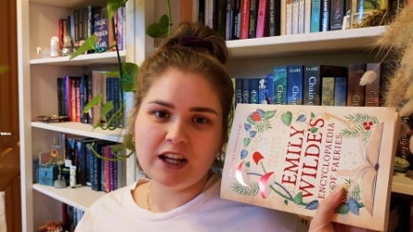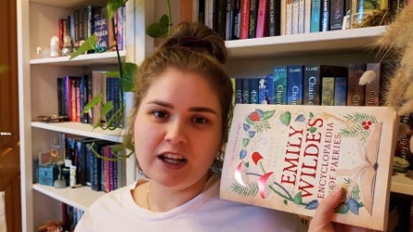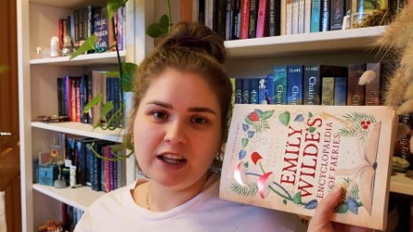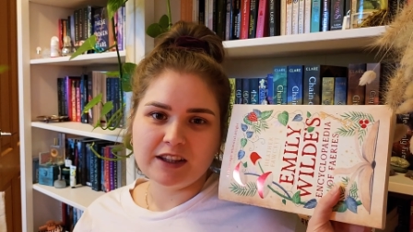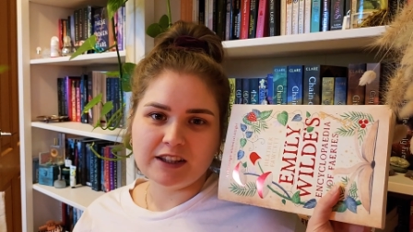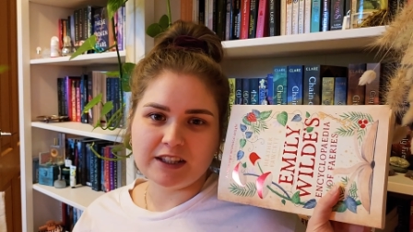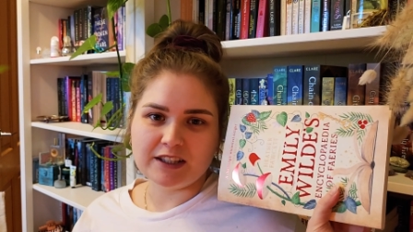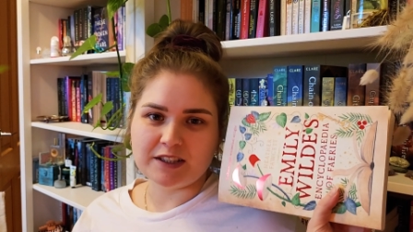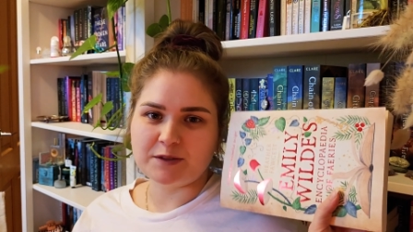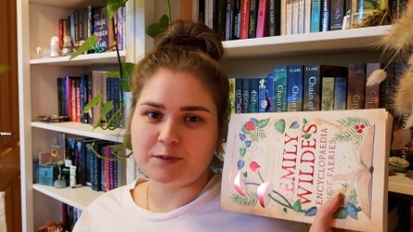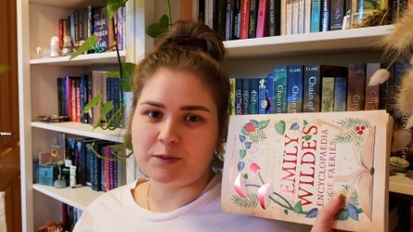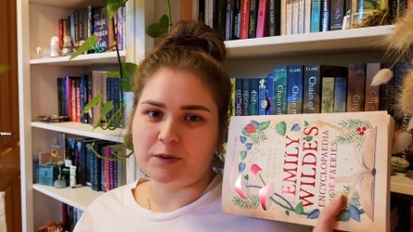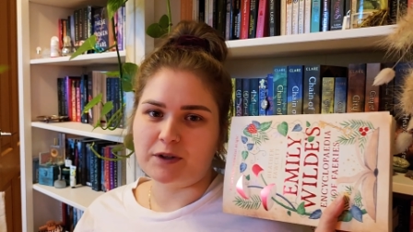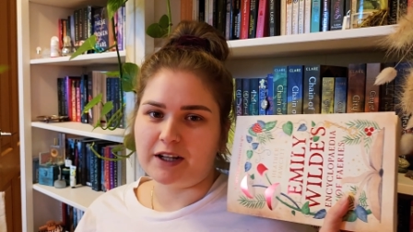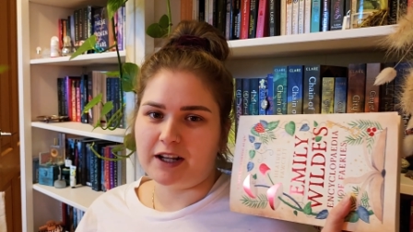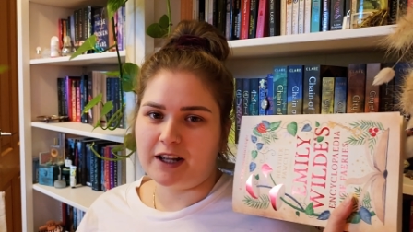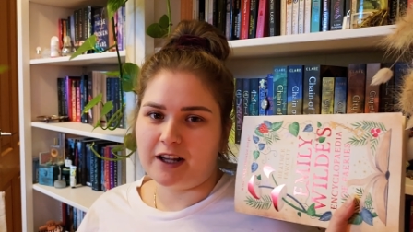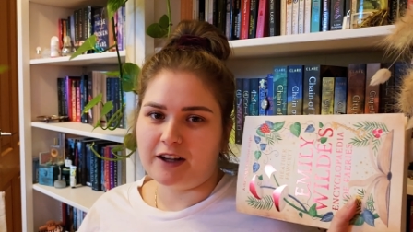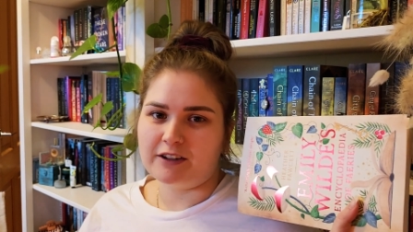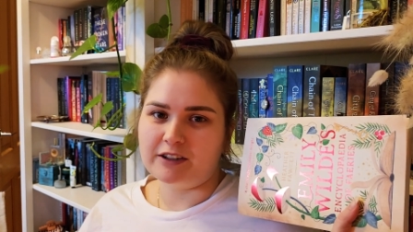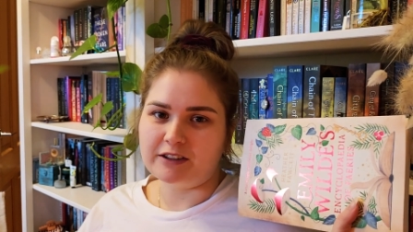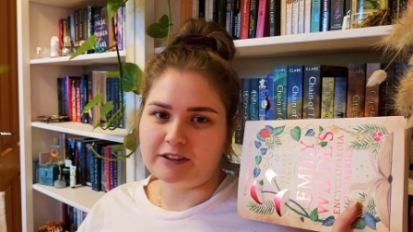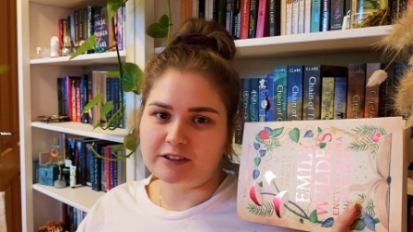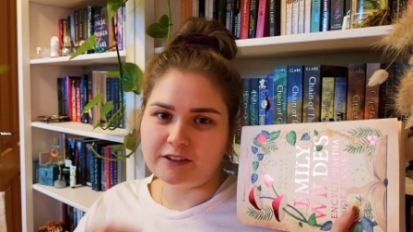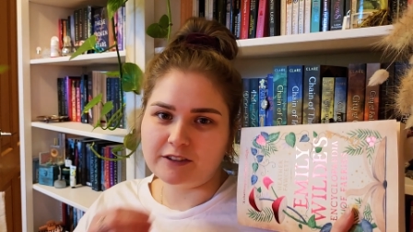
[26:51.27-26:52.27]
this one
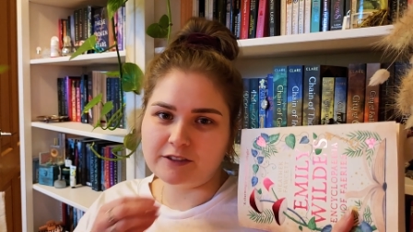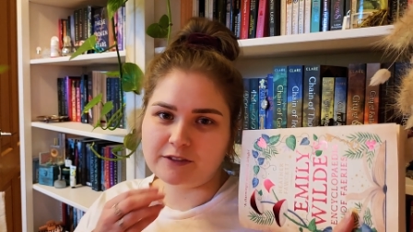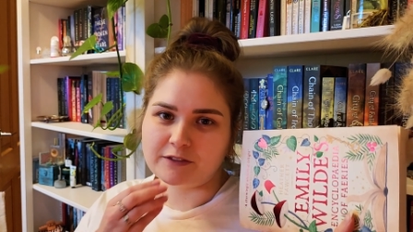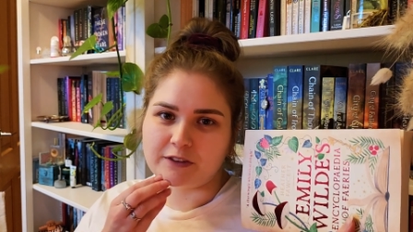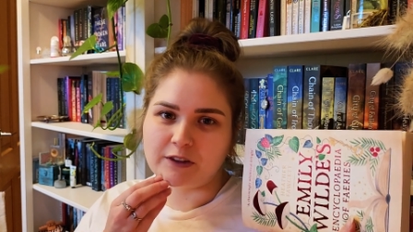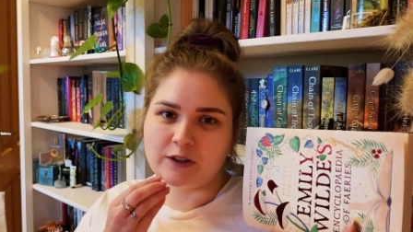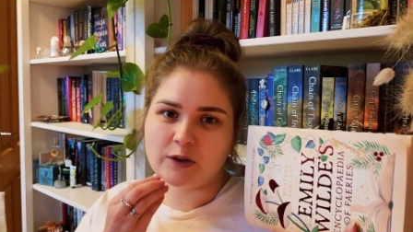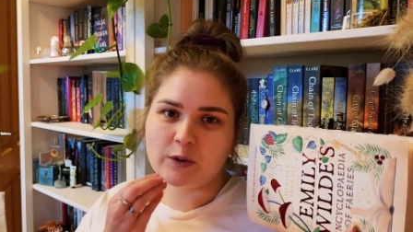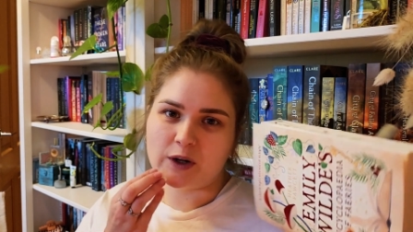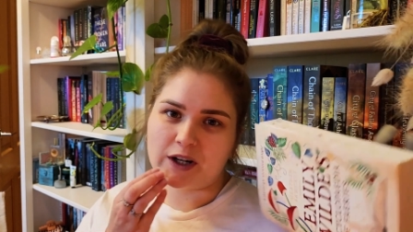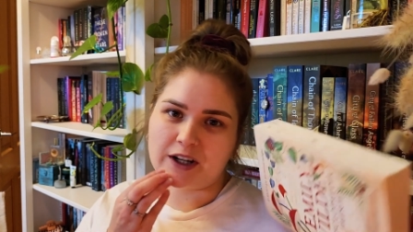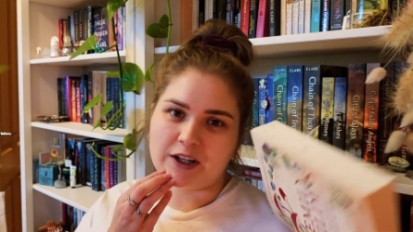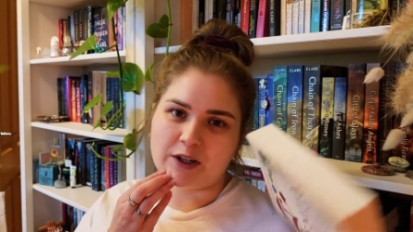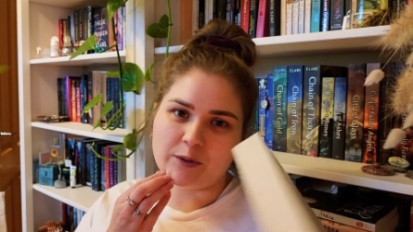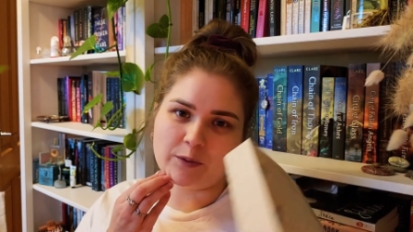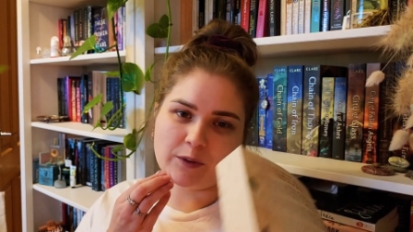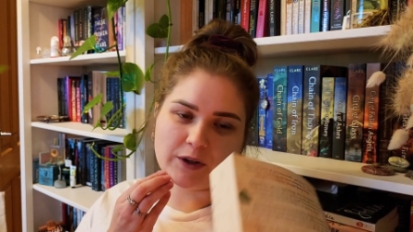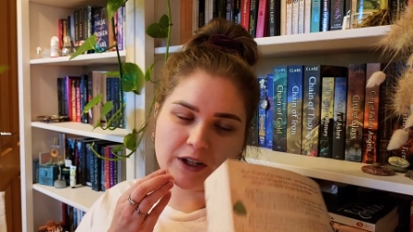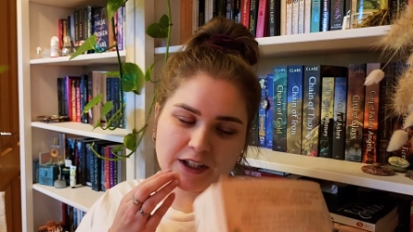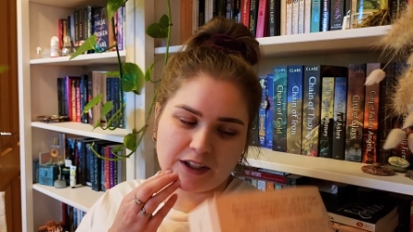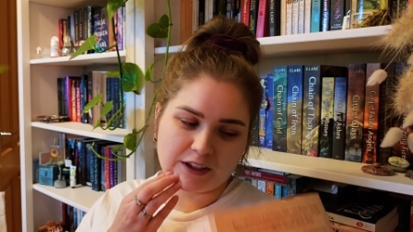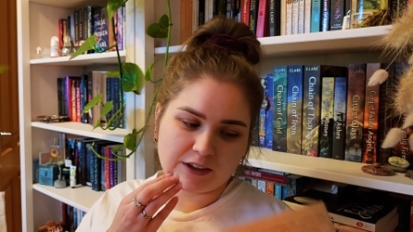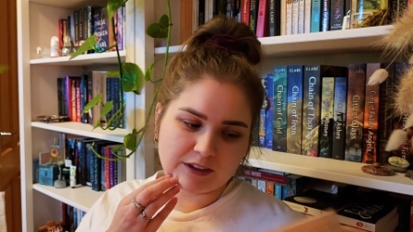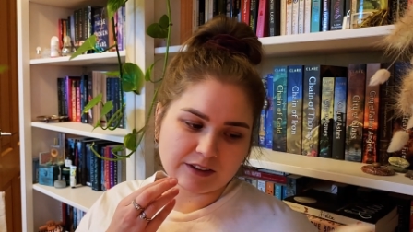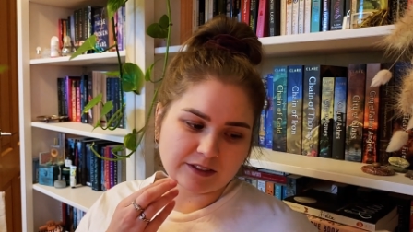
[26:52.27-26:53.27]
out for quite a
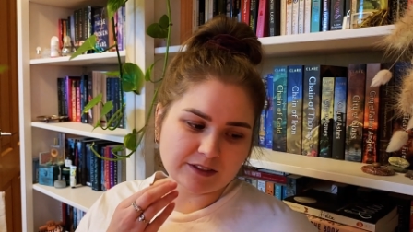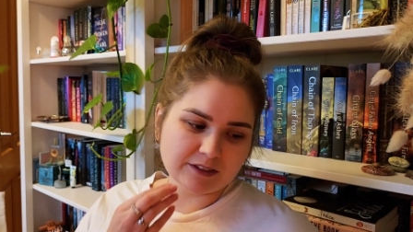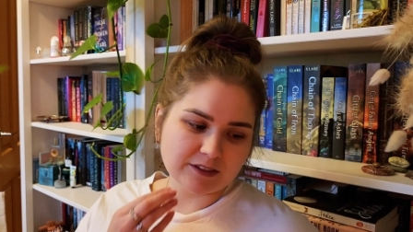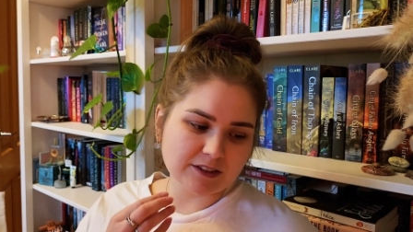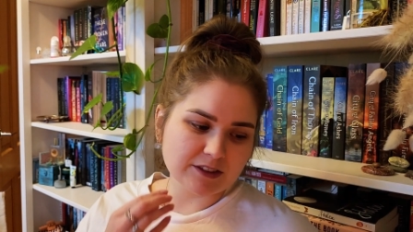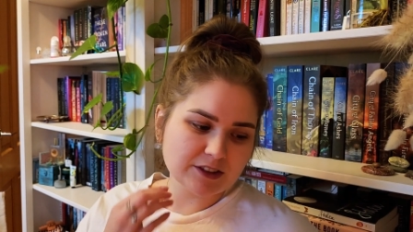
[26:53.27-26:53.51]
while